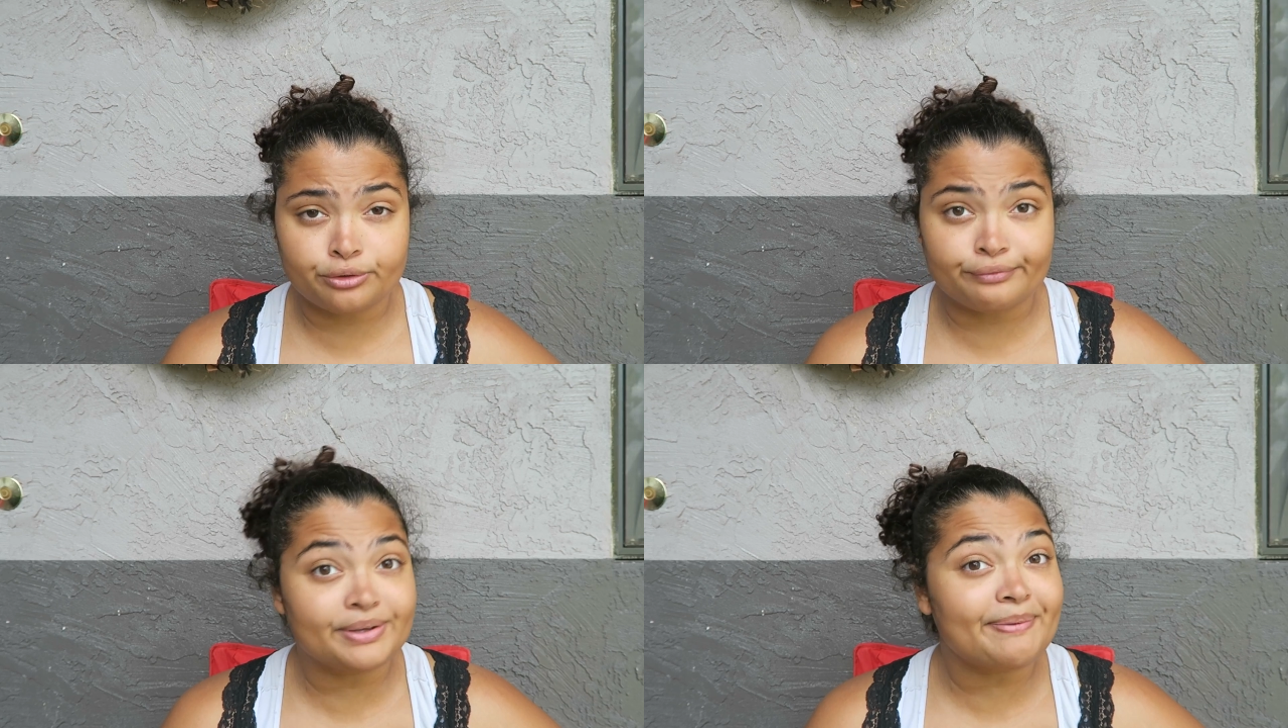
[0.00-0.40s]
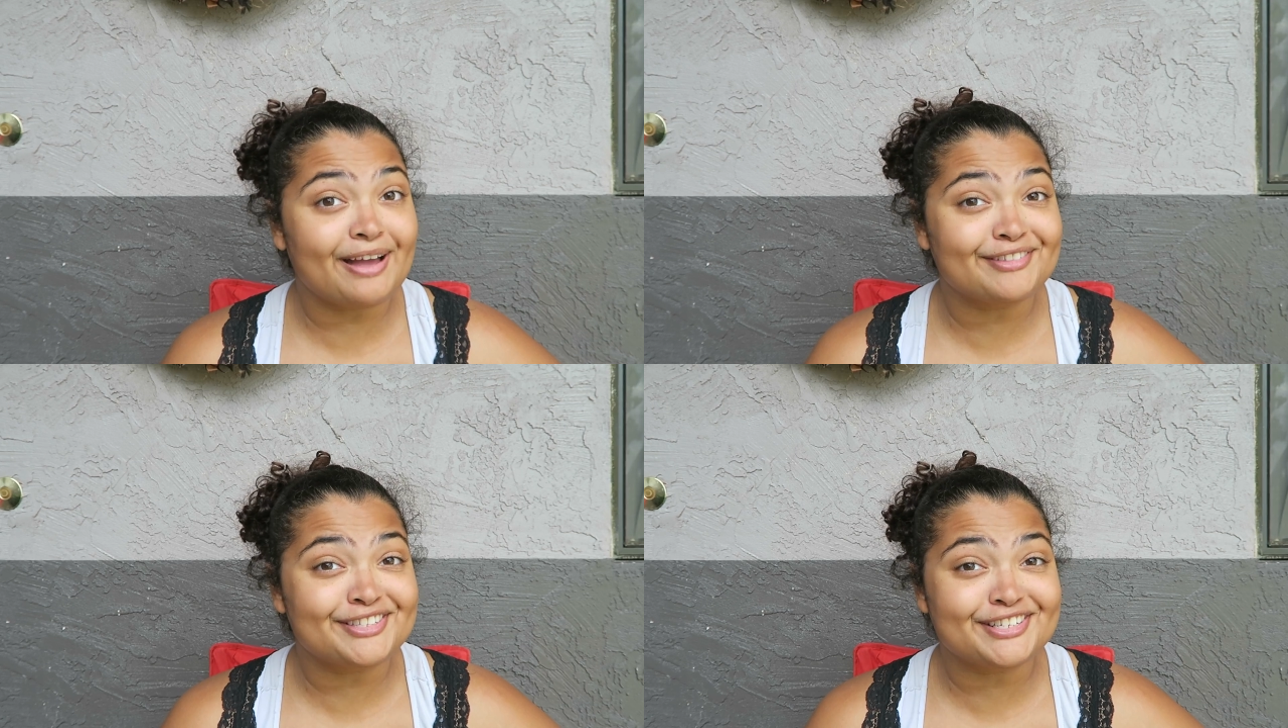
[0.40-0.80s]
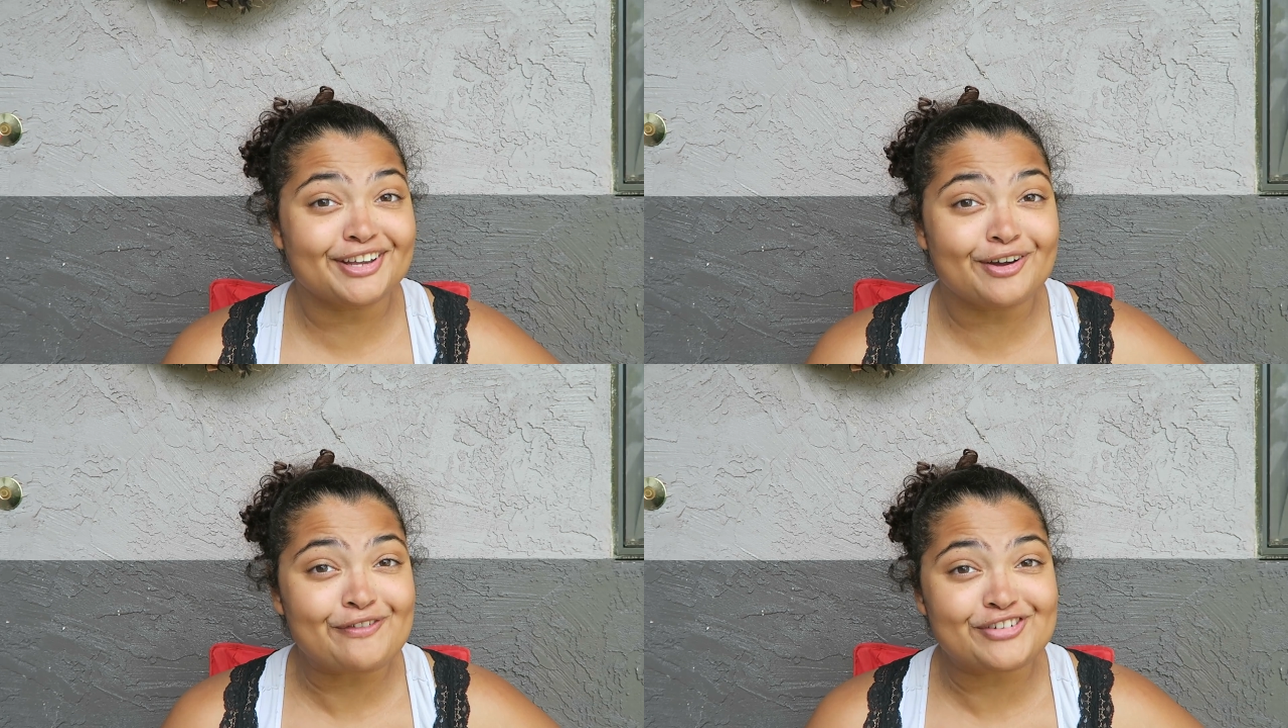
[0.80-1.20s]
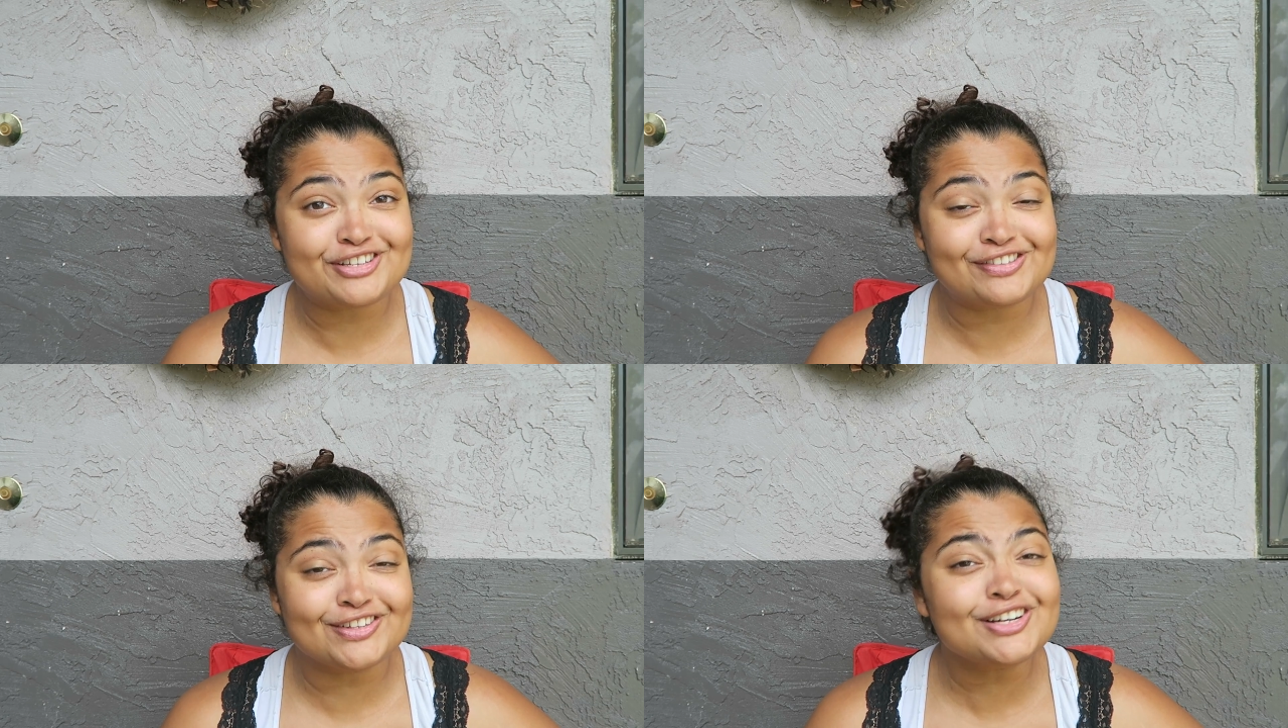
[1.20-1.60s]
three pounds to go for
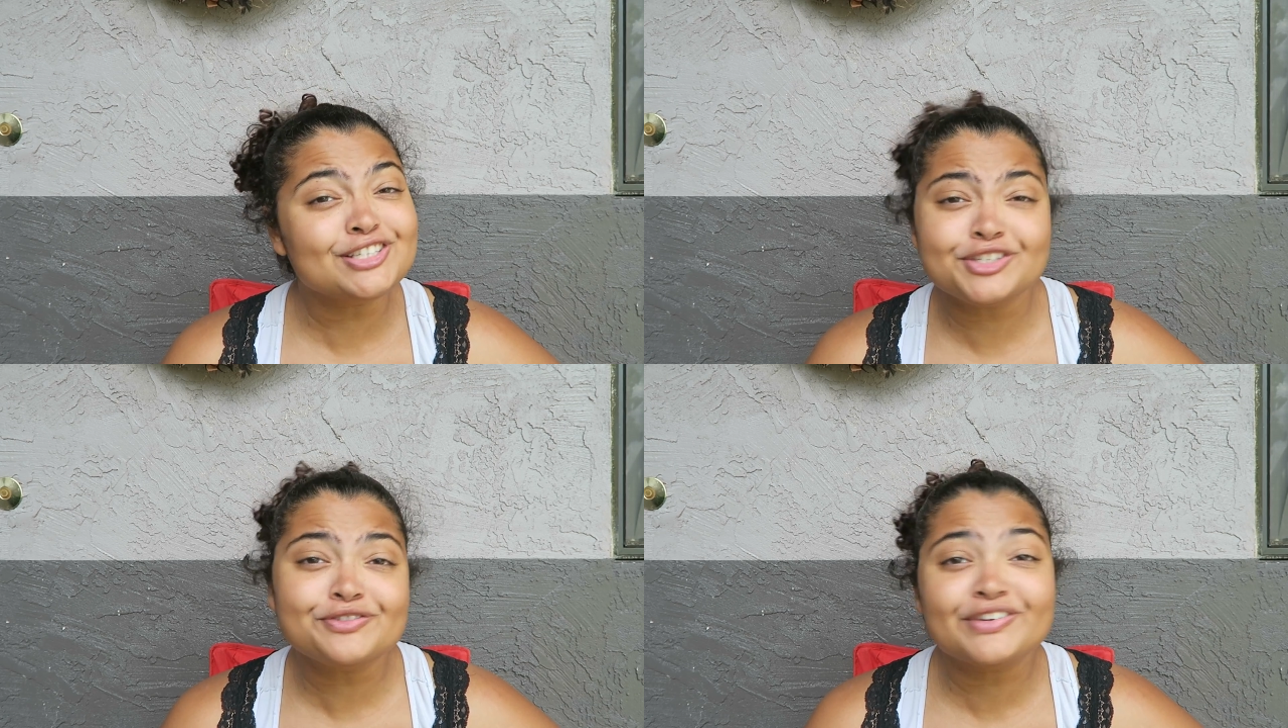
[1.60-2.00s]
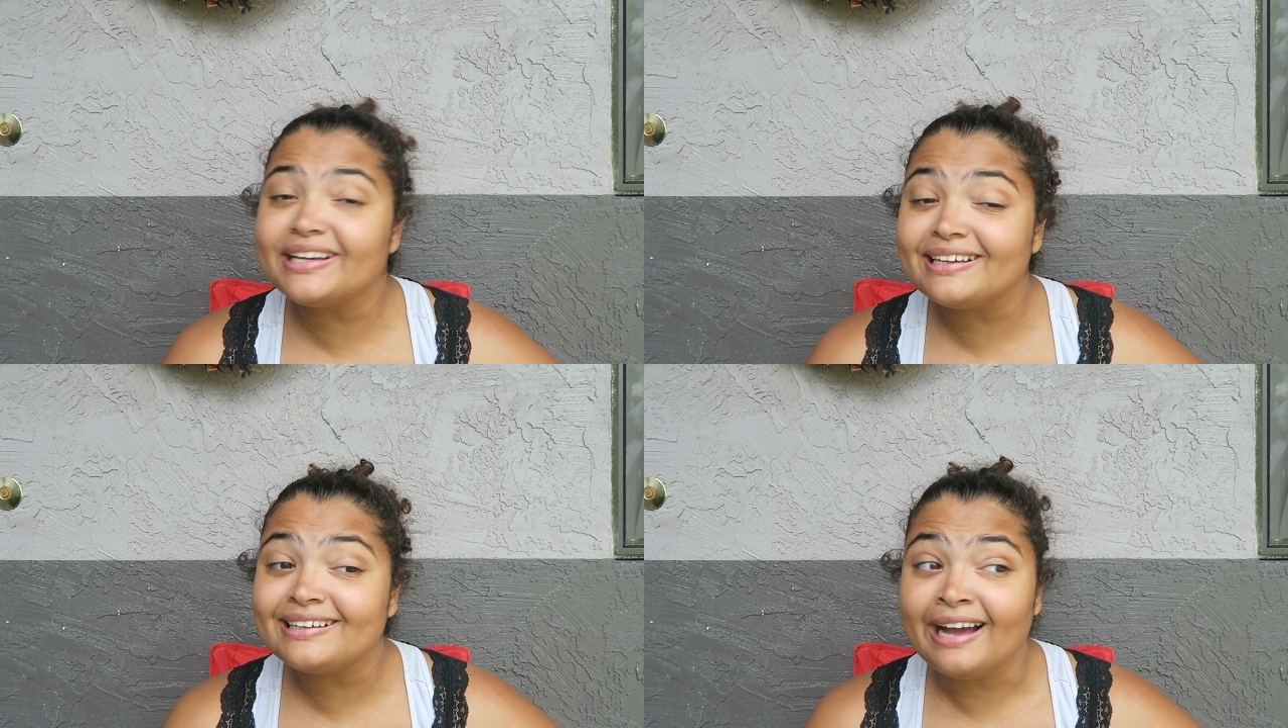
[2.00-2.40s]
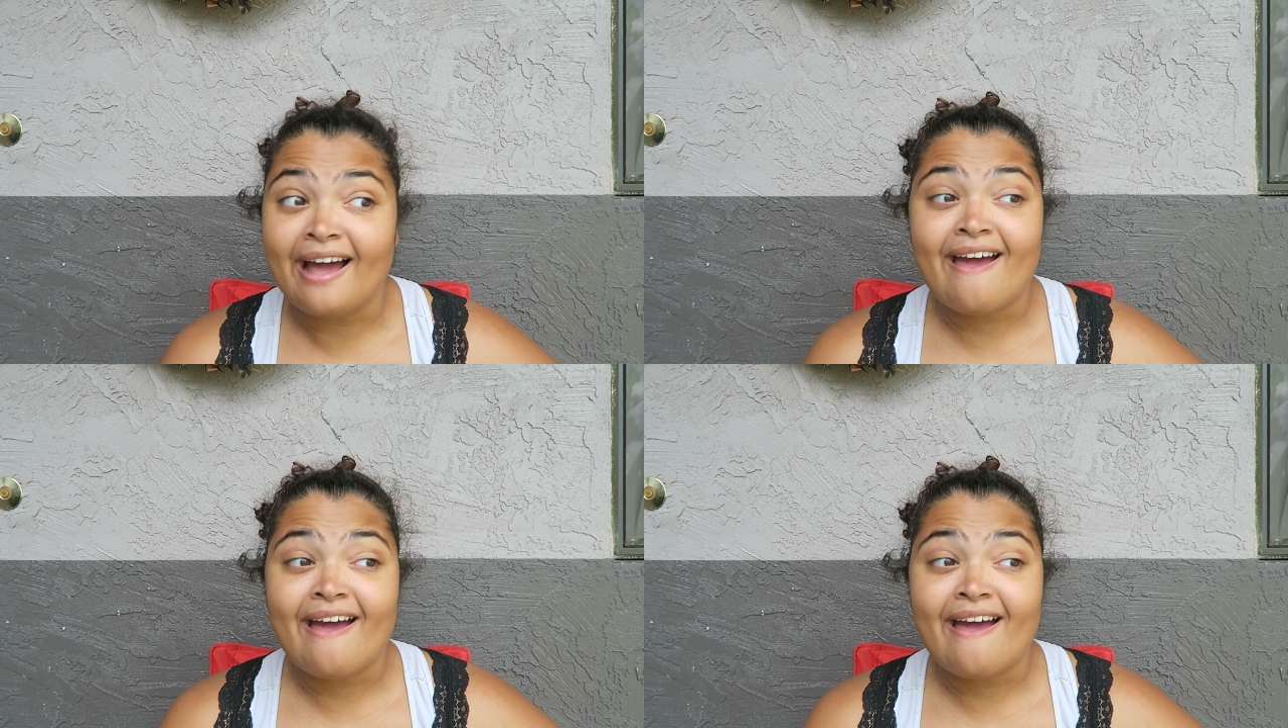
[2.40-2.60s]
surgery,